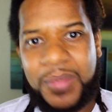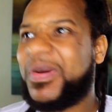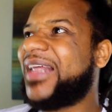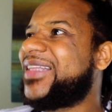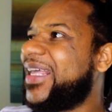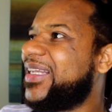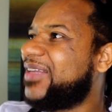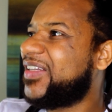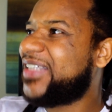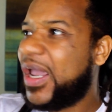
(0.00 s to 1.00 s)
But at the
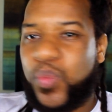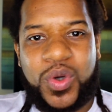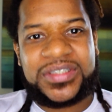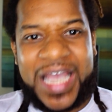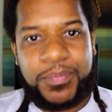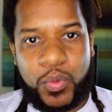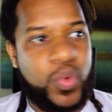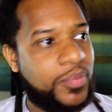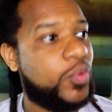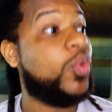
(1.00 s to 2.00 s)
end of the day, what type of
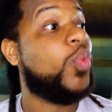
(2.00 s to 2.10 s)
woman